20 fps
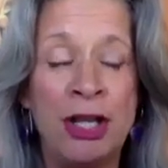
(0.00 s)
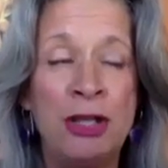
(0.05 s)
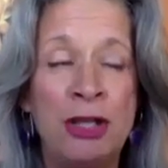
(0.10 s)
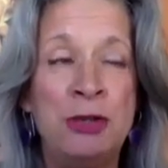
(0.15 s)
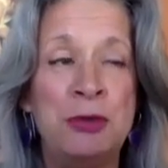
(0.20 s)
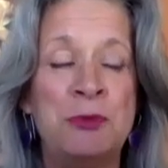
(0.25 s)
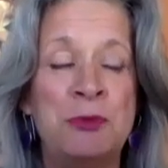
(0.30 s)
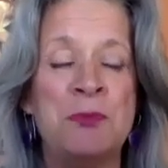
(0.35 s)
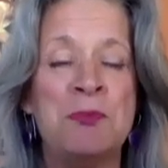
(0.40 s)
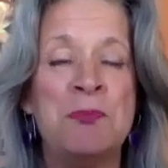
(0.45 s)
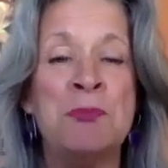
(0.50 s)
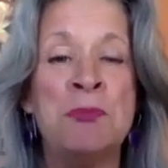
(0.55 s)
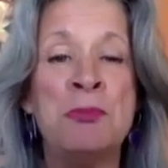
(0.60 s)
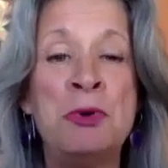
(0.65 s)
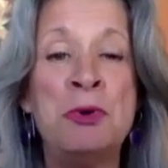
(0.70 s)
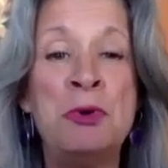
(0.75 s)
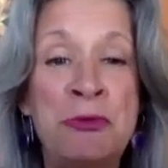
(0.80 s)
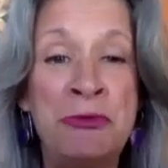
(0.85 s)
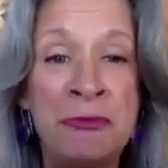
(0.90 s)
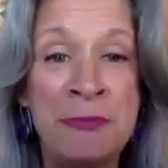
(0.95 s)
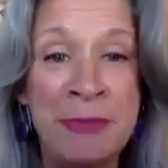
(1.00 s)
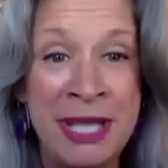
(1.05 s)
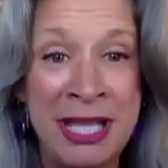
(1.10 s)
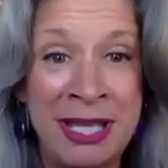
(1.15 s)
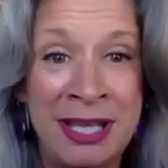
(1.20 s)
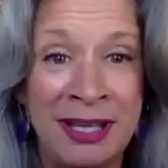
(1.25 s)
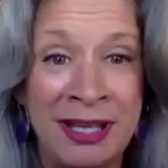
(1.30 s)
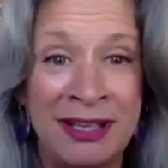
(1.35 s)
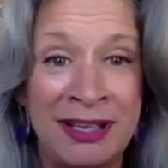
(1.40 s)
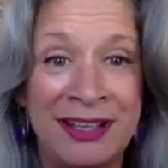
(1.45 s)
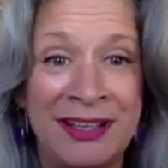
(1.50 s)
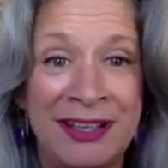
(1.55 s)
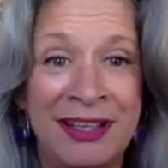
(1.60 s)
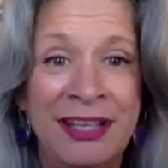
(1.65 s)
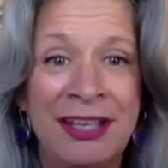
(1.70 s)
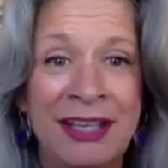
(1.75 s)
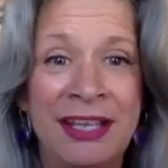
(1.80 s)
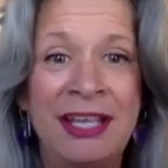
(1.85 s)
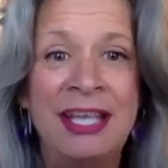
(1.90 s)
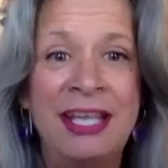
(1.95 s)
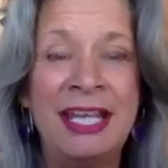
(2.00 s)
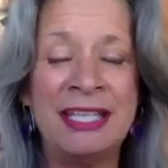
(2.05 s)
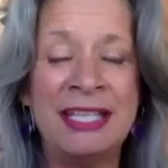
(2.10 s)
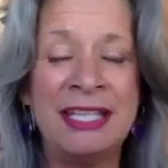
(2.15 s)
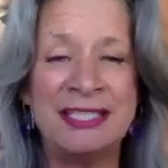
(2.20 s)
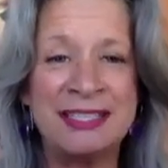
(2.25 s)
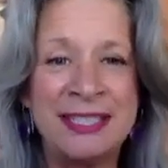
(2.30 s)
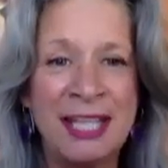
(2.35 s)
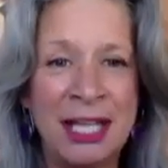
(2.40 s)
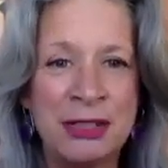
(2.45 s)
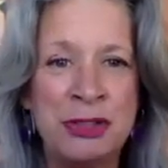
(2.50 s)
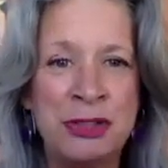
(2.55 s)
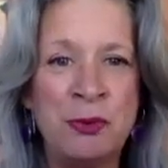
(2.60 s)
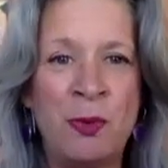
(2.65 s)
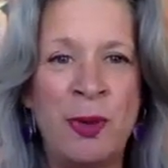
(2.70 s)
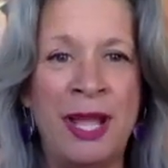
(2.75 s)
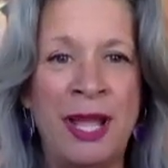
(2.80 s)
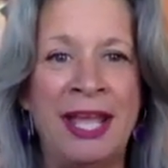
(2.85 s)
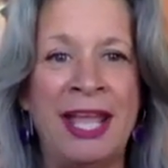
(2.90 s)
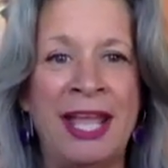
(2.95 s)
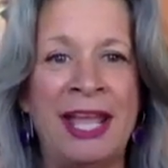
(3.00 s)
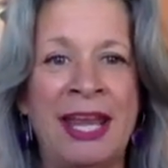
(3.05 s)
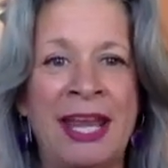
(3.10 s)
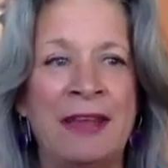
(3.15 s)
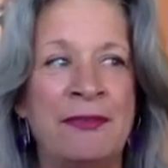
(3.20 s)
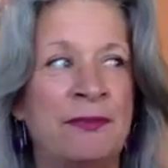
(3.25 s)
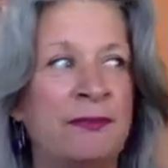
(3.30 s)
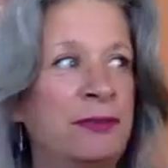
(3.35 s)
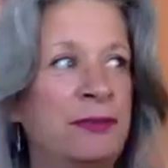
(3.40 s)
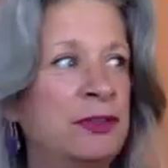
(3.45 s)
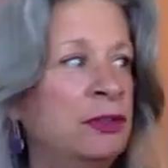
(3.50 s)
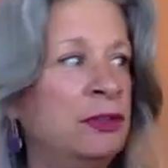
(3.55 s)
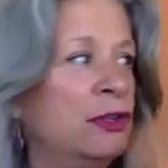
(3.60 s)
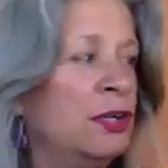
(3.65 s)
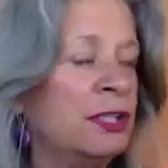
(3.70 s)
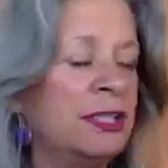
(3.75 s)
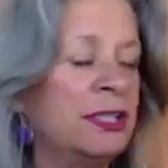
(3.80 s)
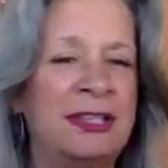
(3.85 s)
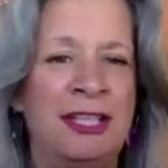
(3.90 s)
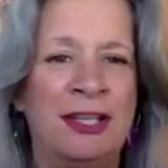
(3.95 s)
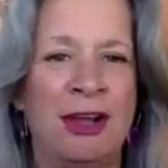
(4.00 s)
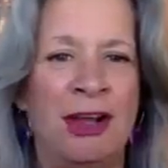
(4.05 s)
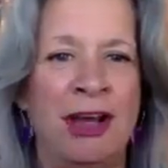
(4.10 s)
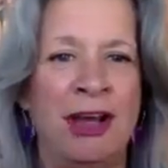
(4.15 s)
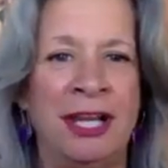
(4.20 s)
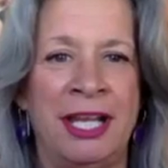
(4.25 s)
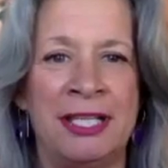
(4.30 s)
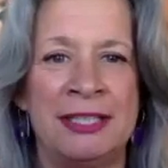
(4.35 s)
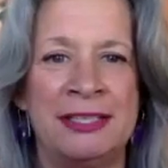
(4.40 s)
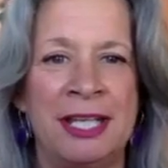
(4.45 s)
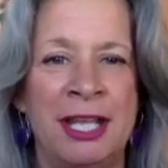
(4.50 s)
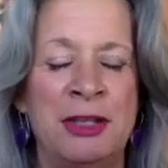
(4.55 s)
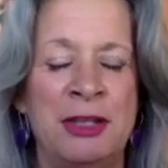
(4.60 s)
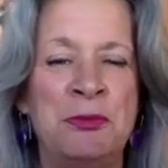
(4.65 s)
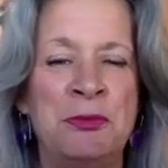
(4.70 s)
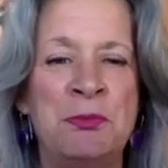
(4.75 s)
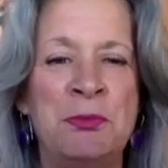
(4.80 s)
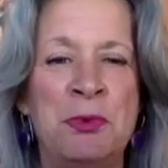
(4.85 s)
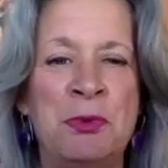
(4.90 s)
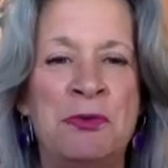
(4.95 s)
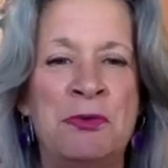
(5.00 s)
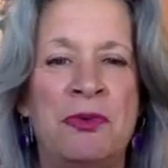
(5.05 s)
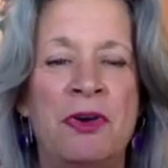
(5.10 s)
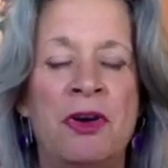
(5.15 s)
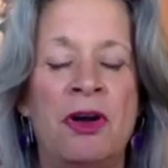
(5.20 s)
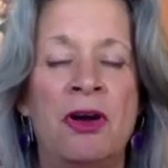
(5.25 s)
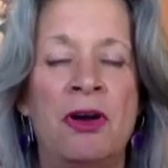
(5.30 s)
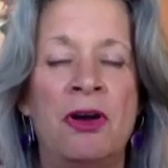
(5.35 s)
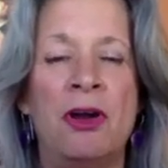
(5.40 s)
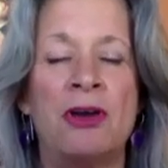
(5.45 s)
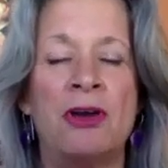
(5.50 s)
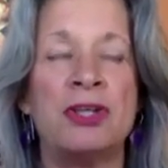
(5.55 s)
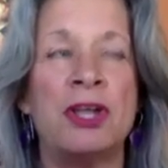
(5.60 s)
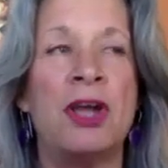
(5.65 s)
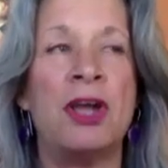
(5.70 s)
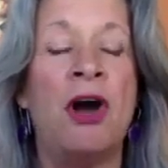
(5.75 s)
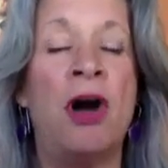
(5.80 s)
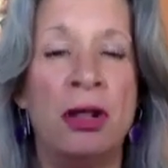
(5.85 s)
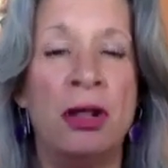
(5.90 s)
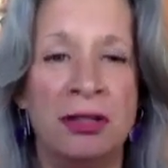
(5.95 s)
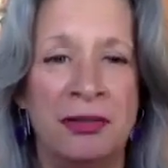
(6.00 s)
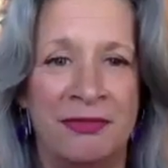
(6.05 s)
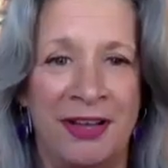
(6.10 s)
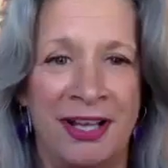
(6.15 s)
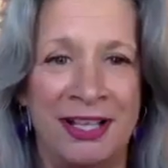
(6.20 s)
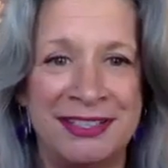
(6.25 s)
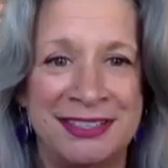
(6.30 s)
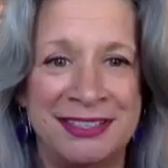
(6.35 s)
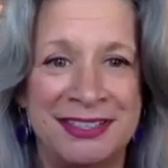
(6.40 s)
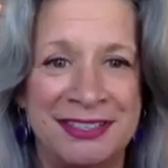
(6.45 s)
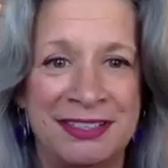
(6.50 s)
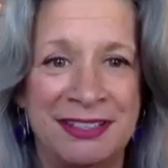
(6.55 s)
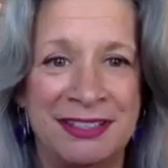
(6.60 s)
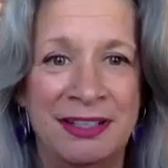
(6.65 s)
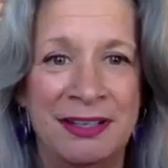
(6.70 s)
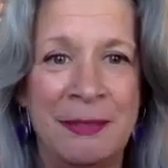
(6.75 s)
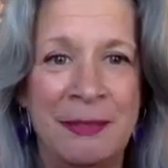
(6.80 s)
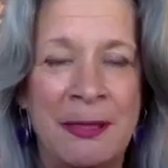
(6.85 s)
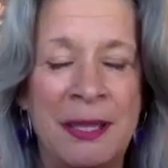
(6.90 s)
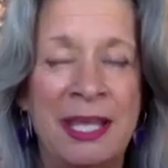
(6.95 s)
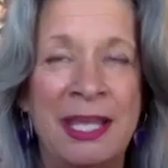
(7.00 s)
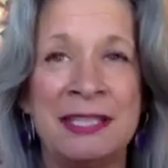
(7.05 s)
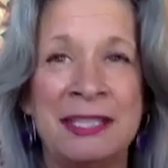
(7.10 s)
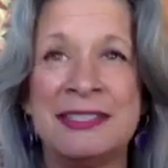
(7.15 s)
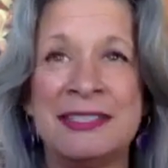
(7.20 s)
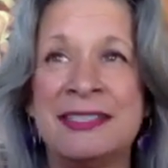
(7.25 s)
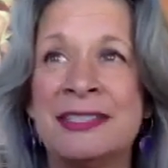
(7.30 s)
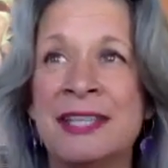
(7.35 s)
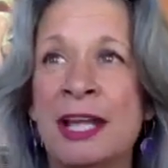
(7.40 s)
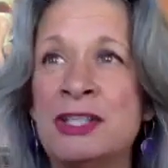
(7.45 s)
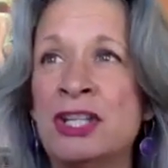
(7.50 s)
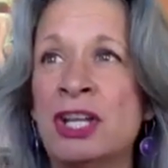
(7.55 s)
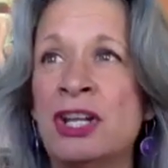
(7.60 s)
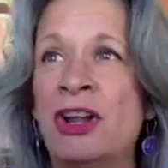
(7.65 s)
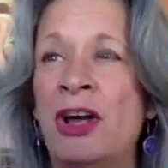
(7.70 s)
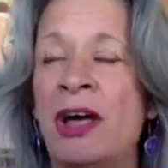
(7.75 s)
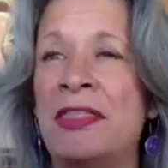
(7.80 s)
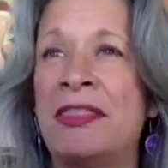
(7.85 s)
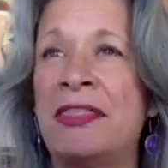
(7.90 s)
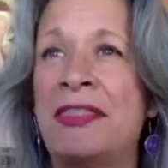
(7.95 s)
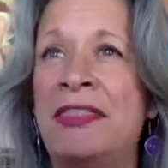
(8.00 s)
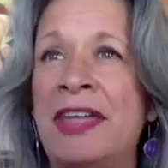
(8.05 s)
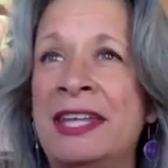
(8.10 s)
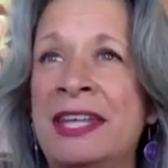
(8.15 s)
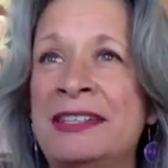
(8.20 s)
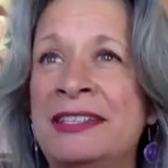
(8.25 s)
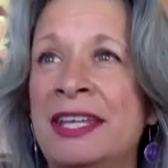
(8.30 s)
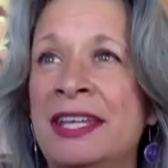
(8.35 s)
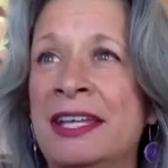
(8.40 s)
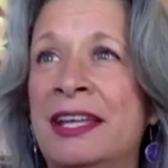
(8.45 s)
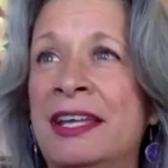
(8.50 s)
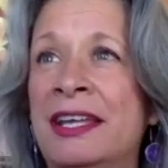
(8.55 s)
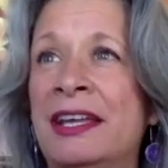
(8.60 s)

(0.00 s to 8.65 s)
you move me in such a way, and I've looked at the audience and you move all of us in such an authentic,